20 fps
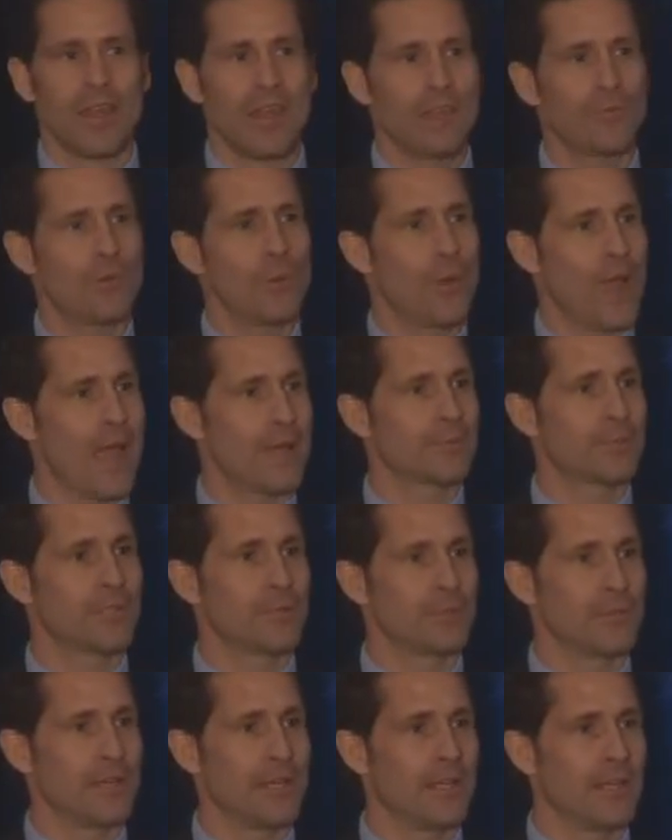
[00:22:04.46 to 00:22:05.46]
if you happen
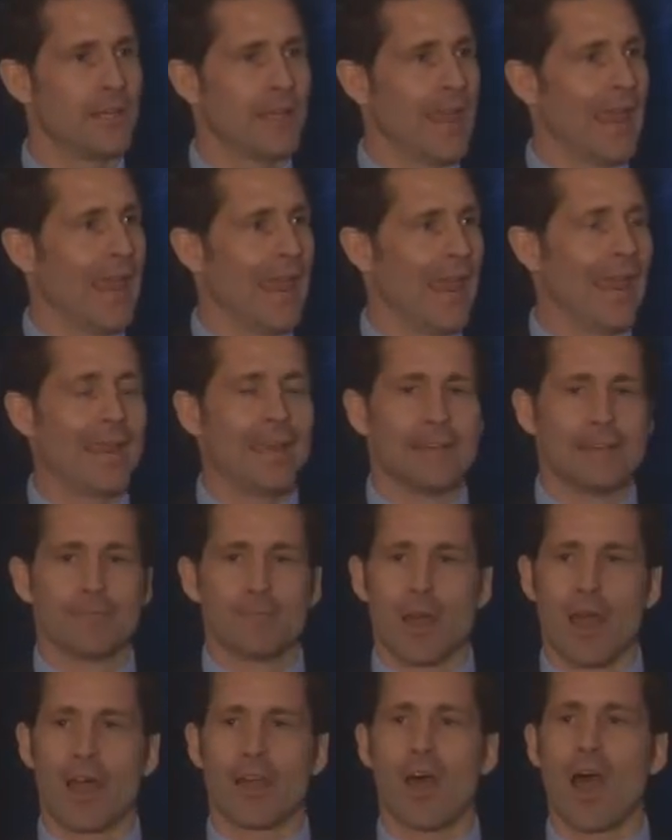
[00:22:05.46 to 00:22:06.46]
to be
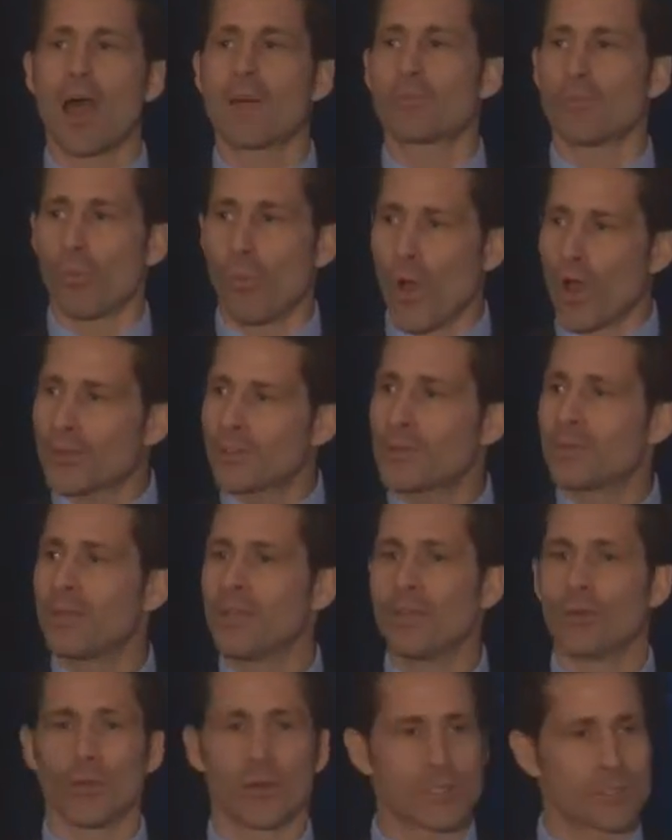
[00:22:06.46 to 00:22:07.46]
want to
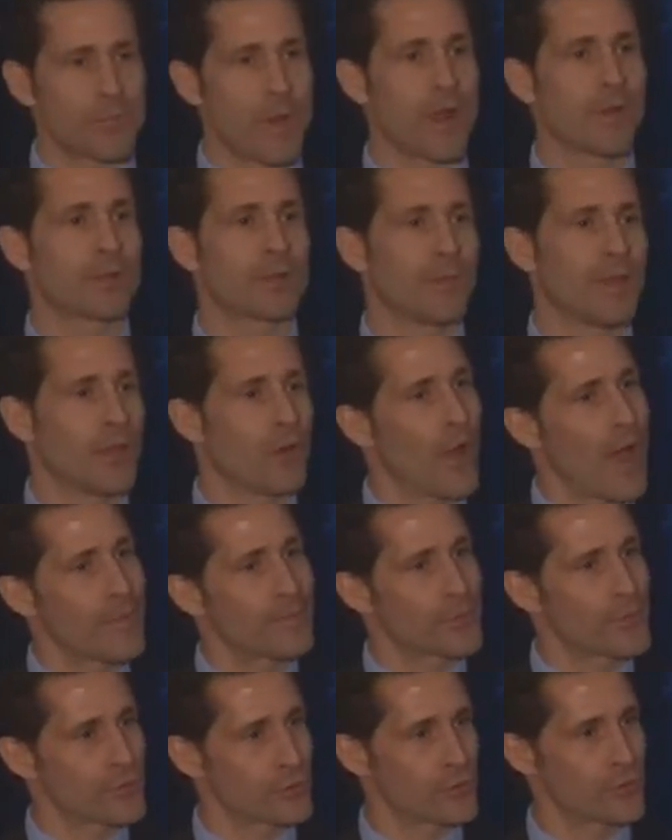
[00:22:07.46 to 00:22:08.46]
be or aspire to be an
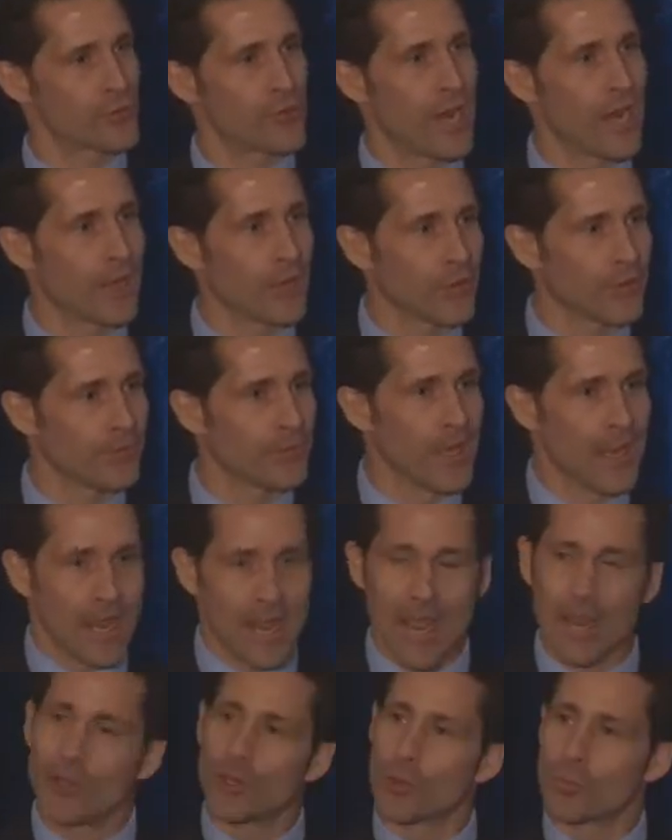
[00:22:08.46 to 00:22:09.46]
options trader,
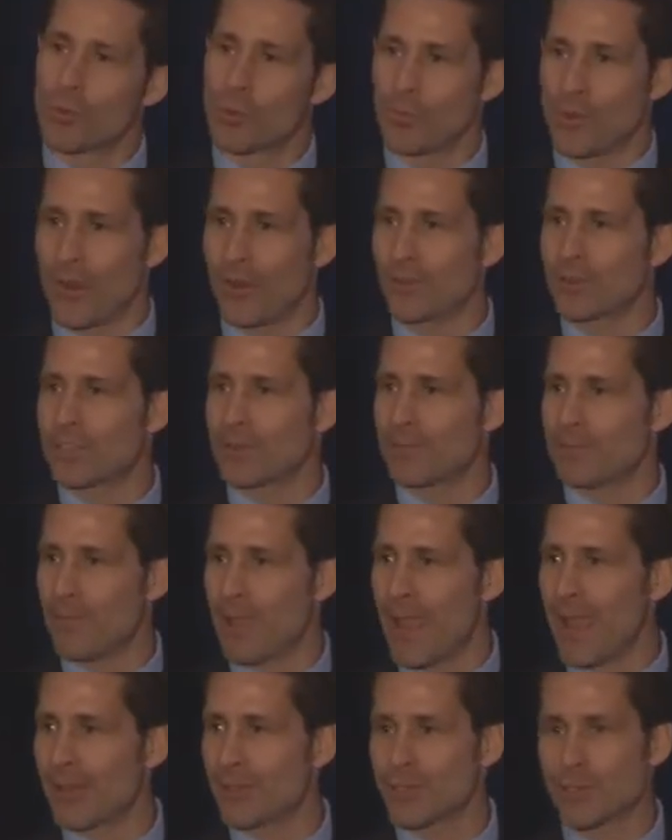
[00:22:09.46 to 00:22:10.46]
and you're prepared to
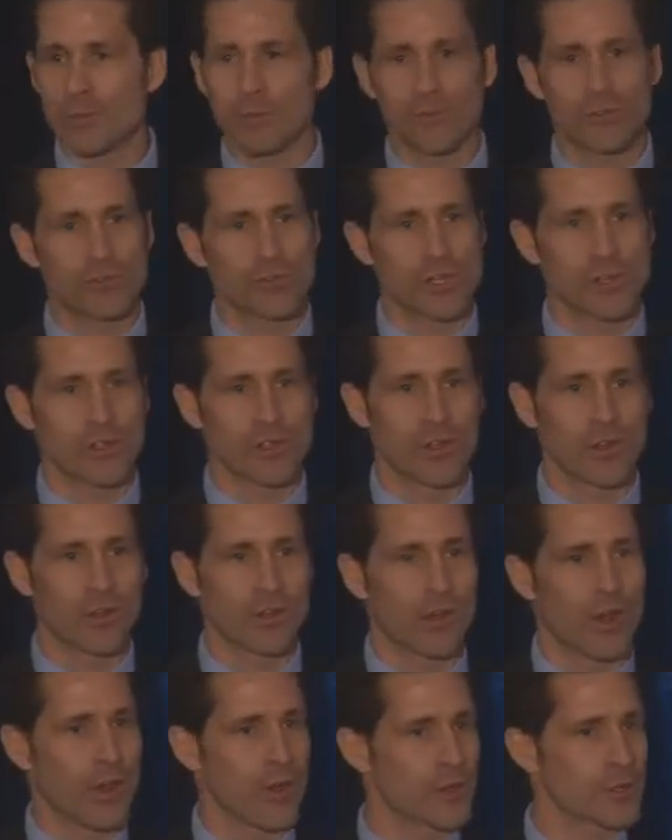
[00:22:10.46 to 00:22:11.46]
manage a
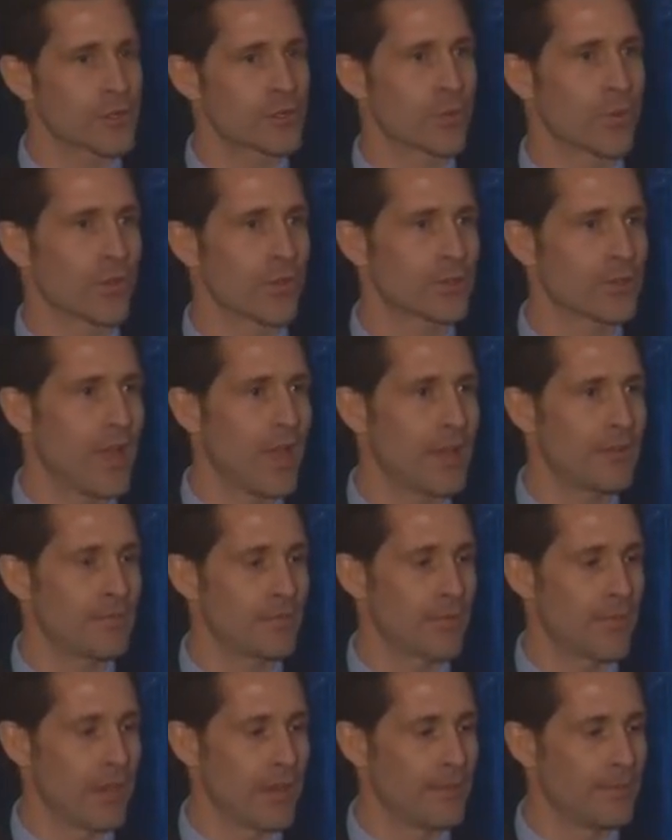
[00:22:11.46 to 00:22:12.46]
position on a shorter time
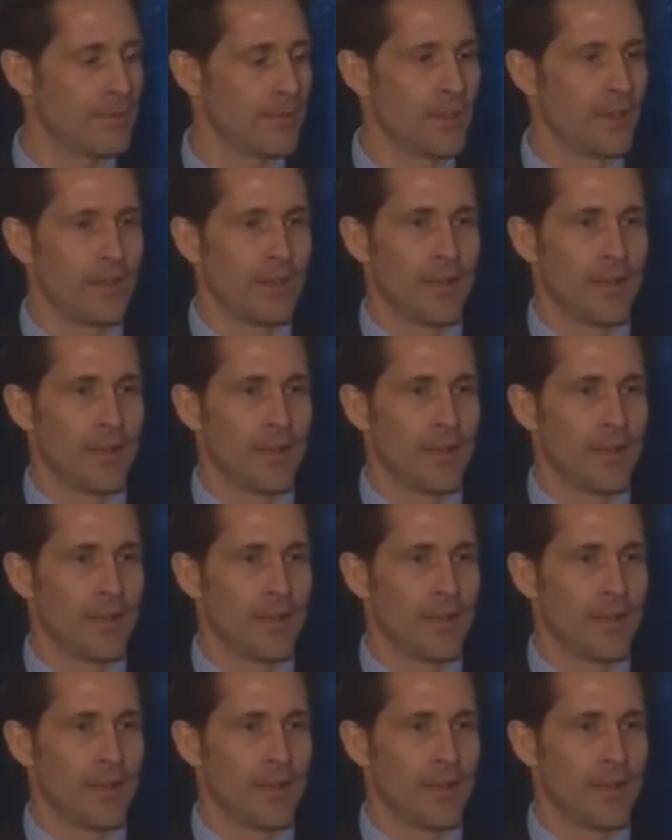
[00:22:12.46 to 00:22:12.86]
frame,